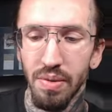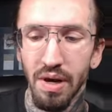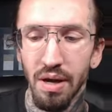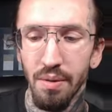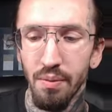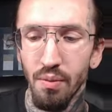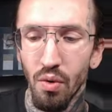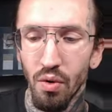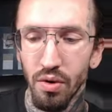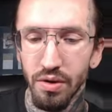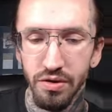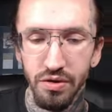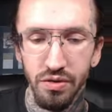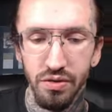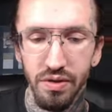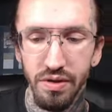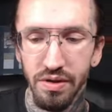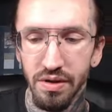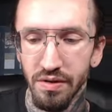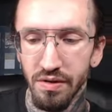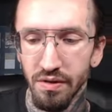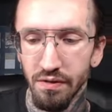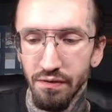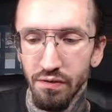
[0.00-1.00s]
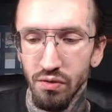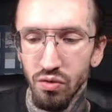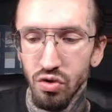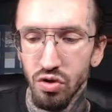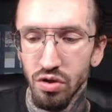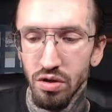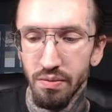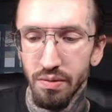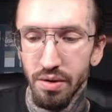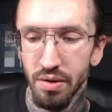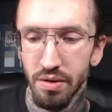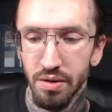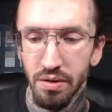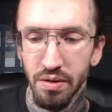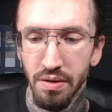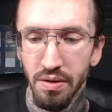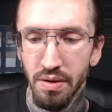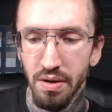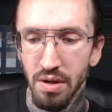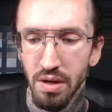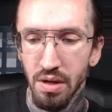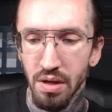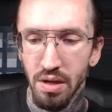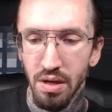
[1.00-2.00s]
buy more into it in the future, but
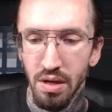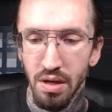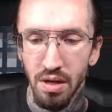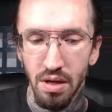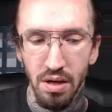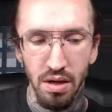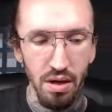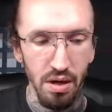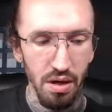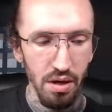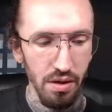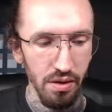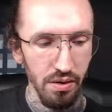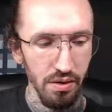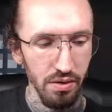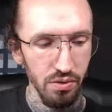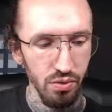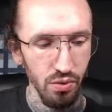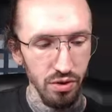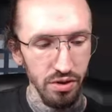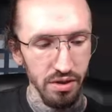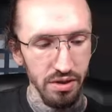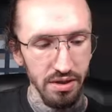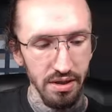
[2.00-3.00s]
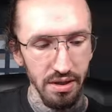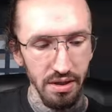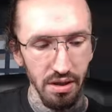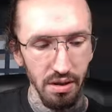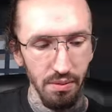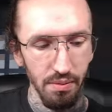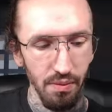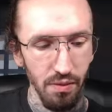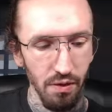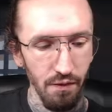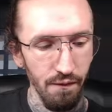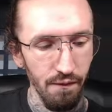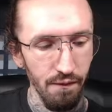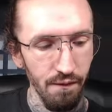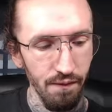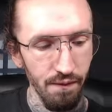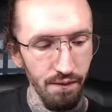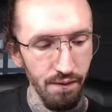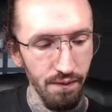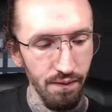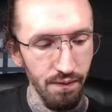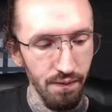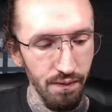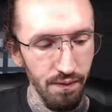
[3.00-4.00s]
this was set number
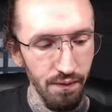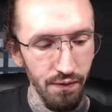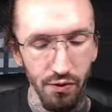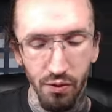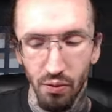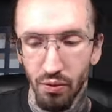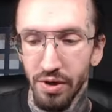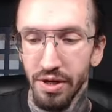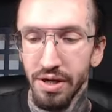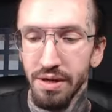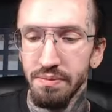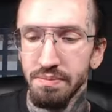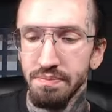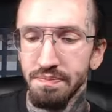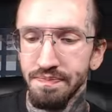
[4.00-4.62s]
3.